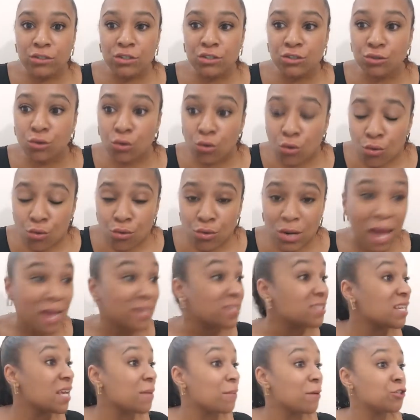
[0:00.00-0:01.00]
out of school, I
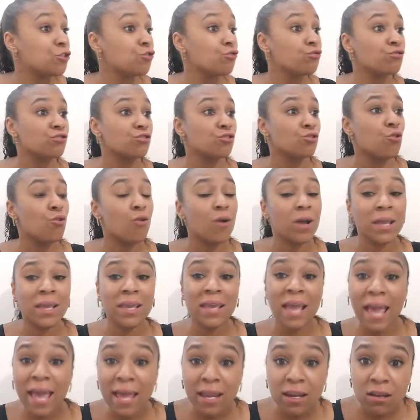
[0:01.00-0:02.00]
had to take my children to court
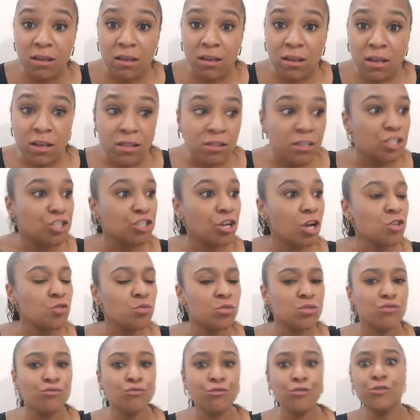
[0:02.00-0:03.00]
again. The
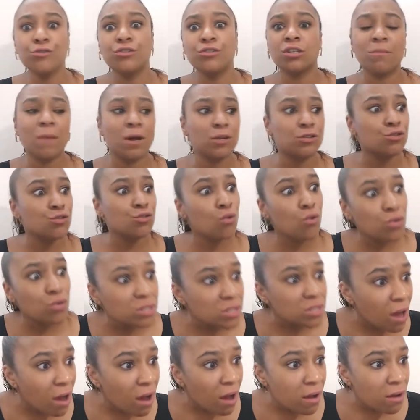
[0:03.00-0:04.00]
judge was rude to my
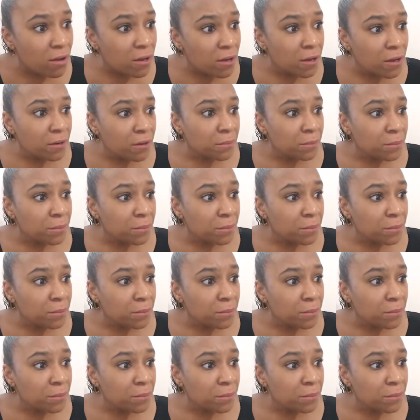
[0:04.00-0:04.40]
daughter.